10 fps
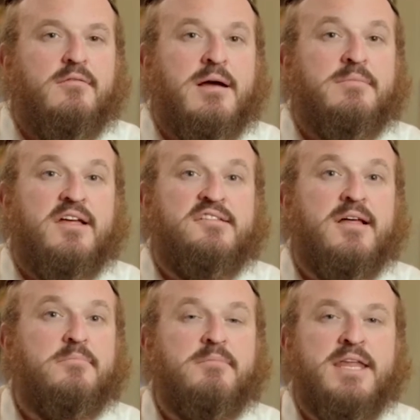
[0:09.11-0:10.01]
Ram
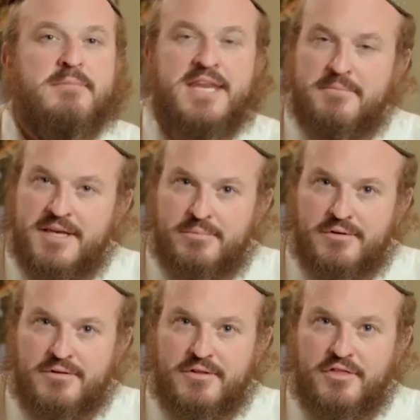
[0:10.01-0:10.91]
Dass helped many, many
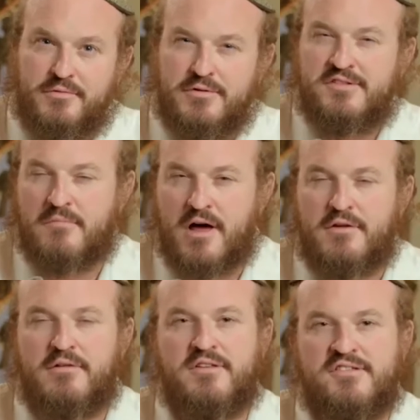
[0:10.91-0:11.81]
people through his
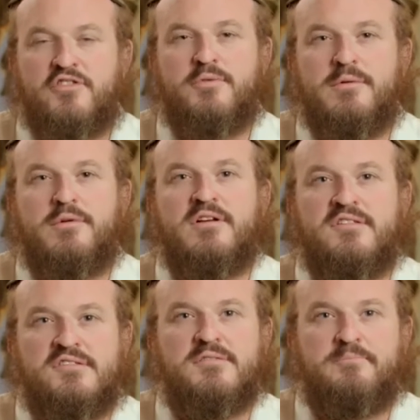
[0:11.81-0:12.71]
motto, these three
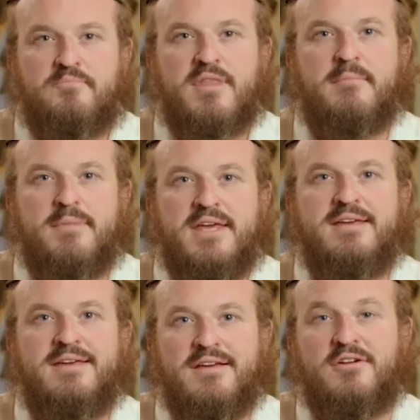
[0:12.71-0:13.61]
words
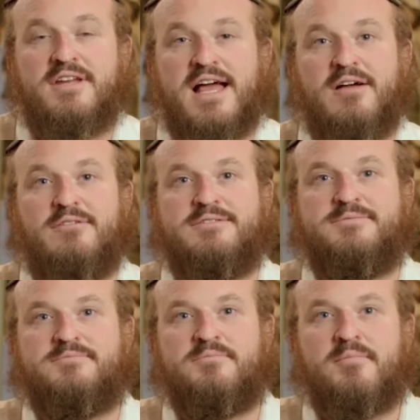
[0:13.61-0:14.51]
be here now.
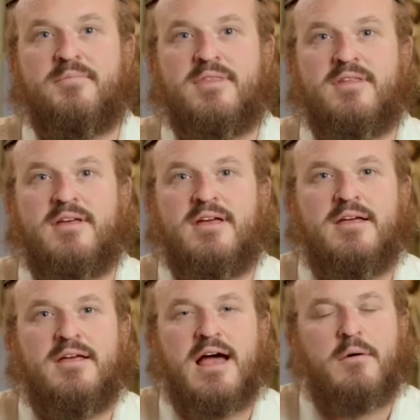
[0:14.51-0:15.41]

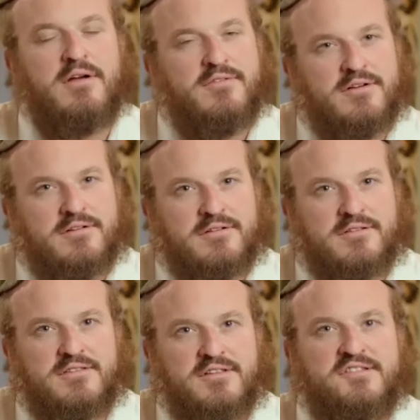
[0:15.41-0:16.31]
However,
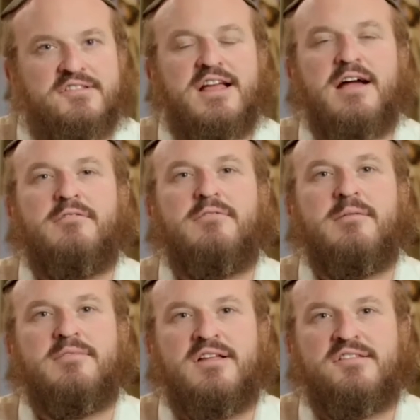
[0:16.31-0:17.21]
this is not
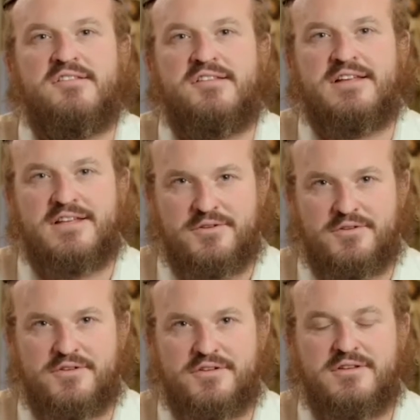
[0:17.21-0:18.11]
Ram Dass's
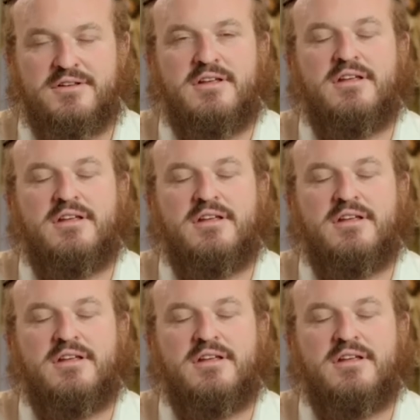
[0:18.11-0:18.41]
chiddush.